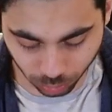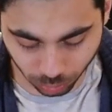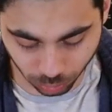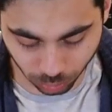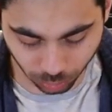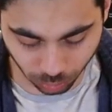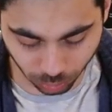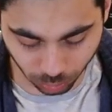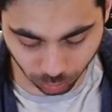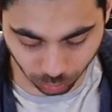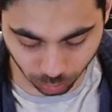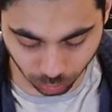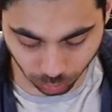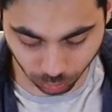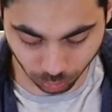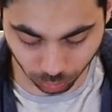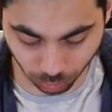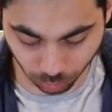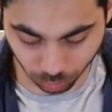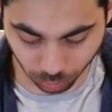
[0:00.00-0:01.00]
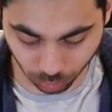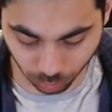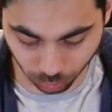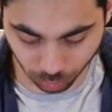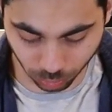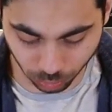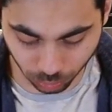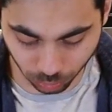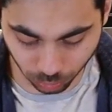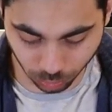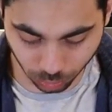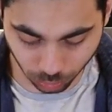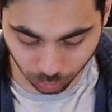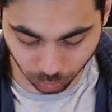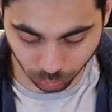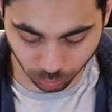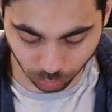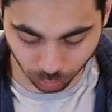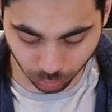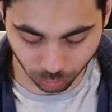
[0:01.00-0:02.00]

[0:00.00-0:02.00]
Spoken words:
to be used in pretty much every single recipe here.